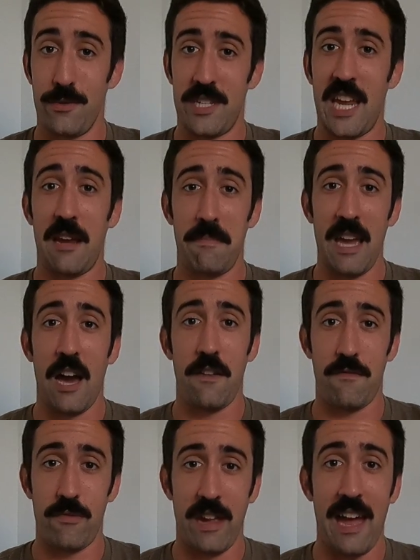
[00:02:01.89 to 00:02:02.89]
to take me out
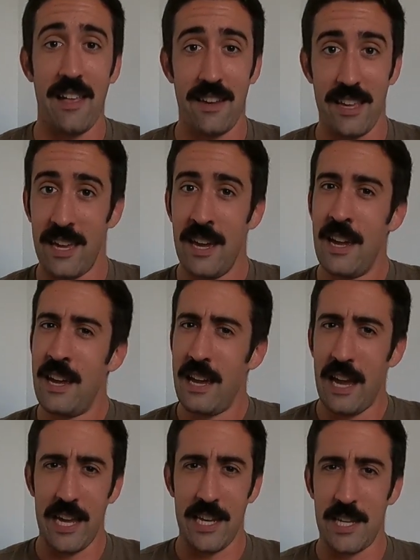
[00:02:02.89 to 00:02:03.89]
of reality
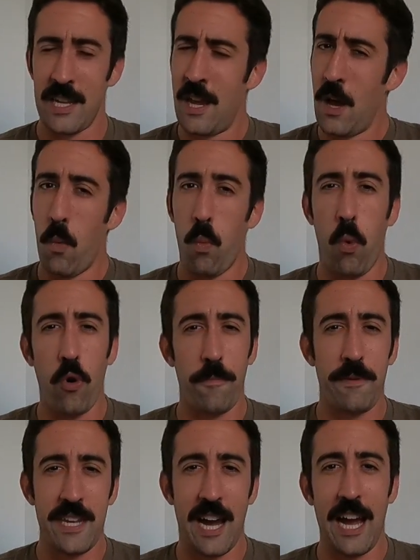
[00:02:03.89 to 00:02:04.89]
and
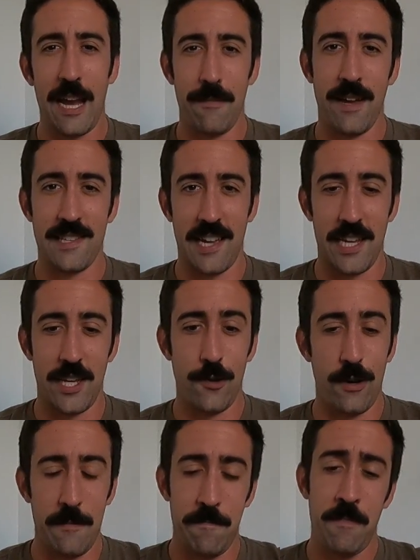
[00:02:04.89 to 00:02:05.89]
warp time as I
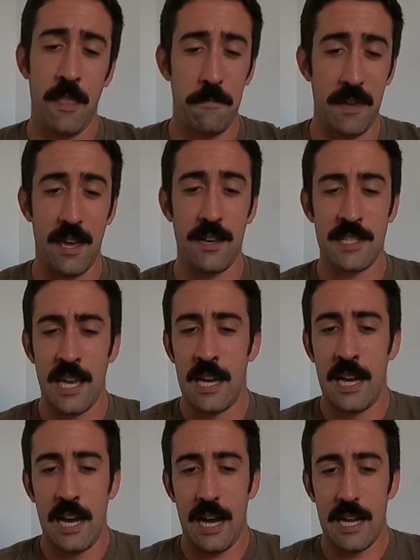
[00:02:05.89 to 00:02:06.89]
knew it, because,
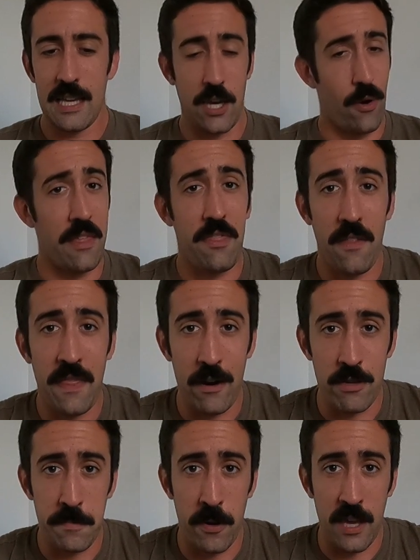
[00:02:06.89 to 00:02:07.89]
you know, I thought that
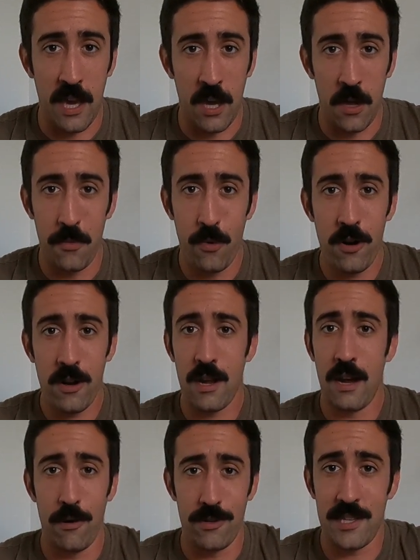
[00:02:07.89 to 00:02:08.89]
I was putting in good
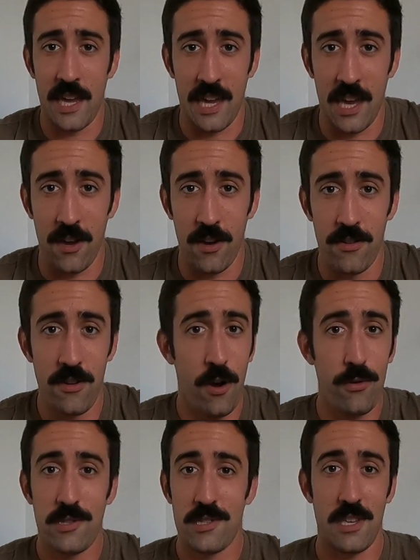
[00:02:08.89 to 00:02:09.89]
work, I was taking good
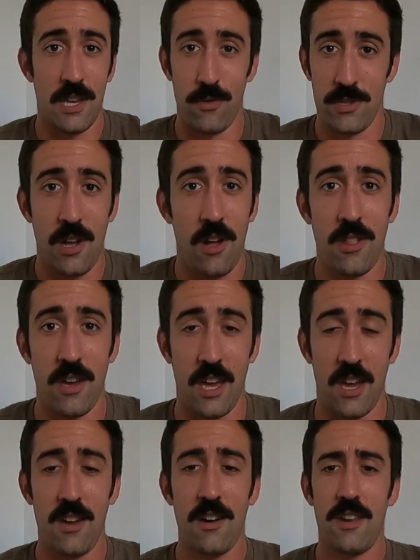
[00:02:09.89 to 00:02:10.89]
notes, it was all
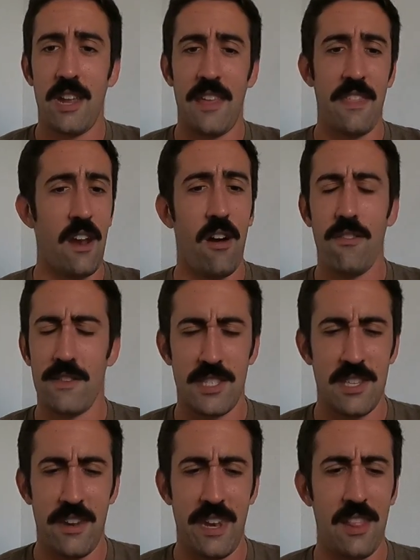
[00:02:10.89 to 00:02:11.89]
looking good, and then all of a
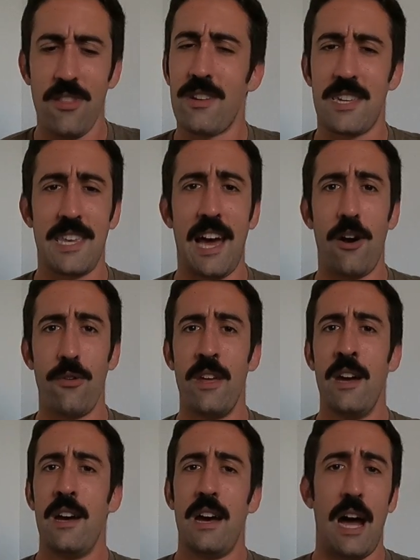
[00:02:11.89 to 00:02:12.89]
sudden I looked
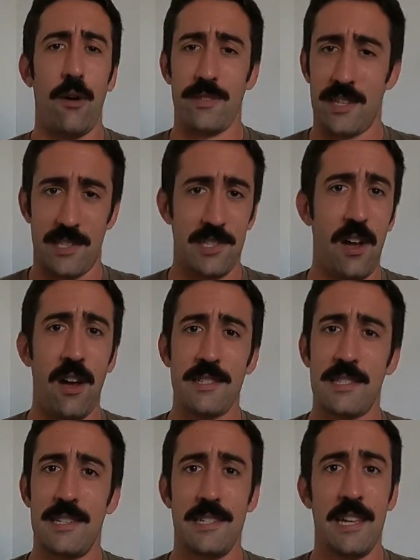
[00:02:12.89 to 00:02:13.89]
down, I was
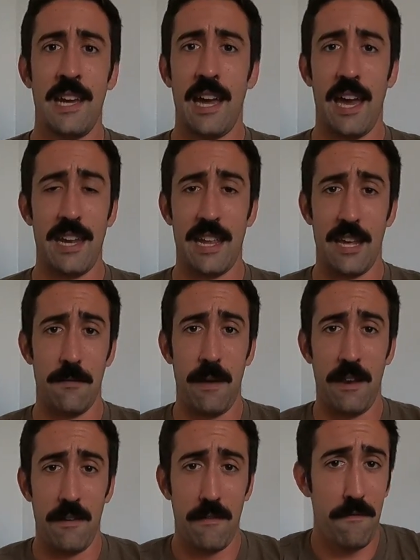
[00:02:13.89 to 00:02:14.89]
exhausted, and it had
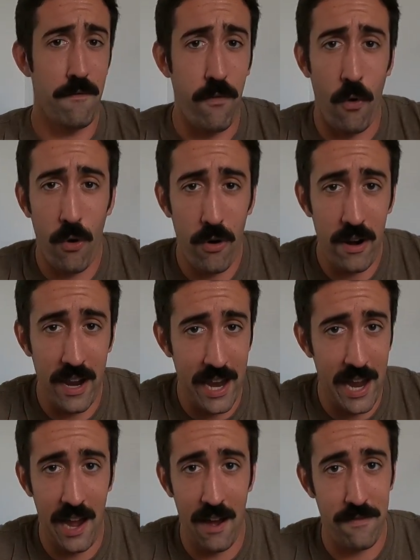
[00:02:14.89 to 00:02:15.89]
been
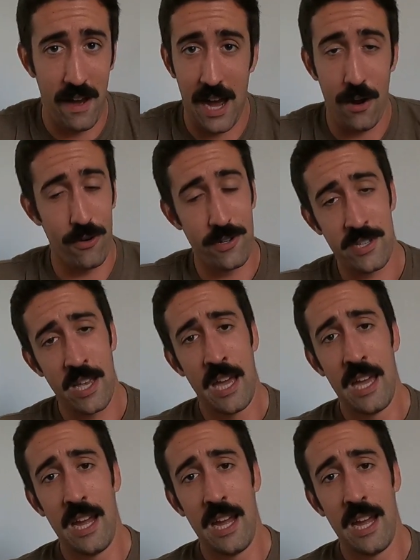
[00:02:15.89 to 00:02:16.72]
4.5 hours.